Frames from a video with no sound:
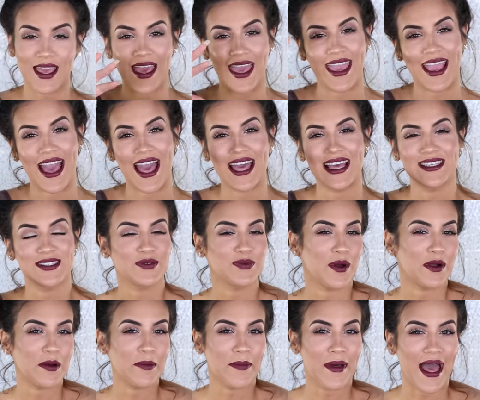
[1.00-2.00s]
Hey guys,
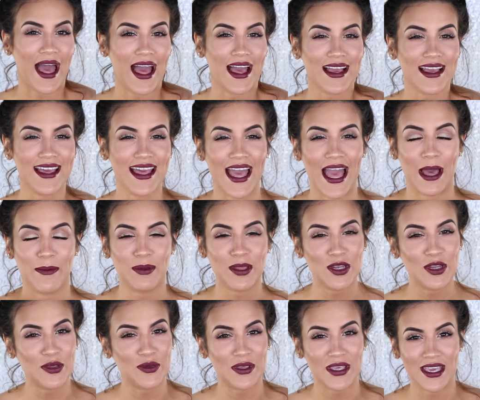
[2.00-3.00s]
welcome back. Happy
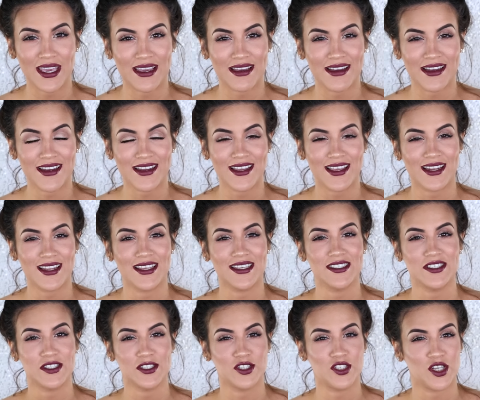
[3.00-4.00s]
New Year. It
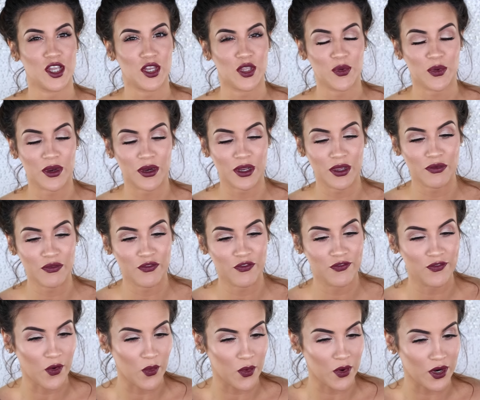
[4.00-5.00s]
is January
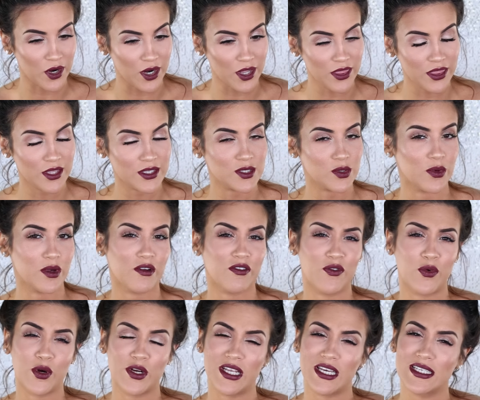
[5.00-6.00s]
4th, so we're
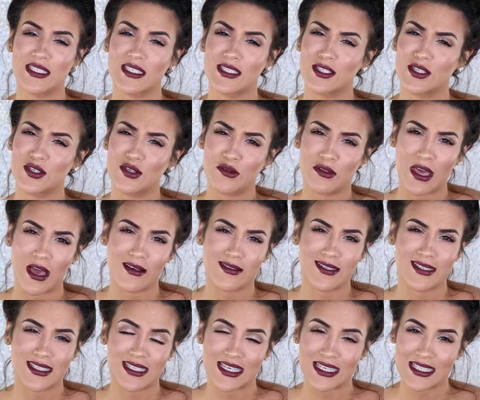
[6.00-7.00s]
four days into
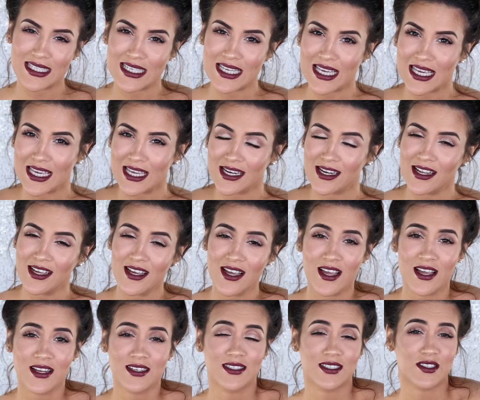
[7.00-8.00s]
2016.
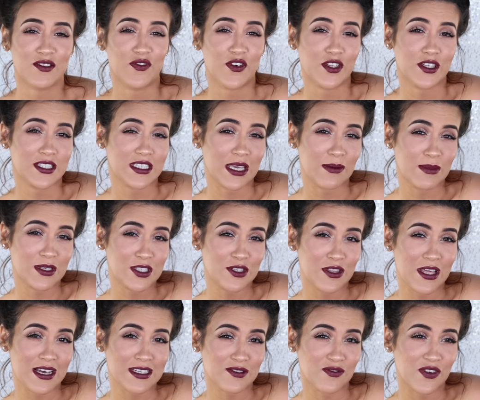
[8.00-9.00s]
Does it feel the same as
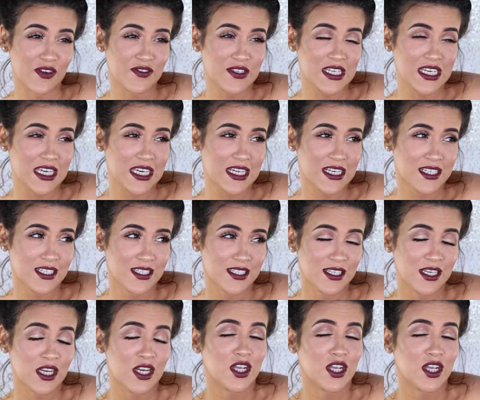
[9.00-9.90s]
2015?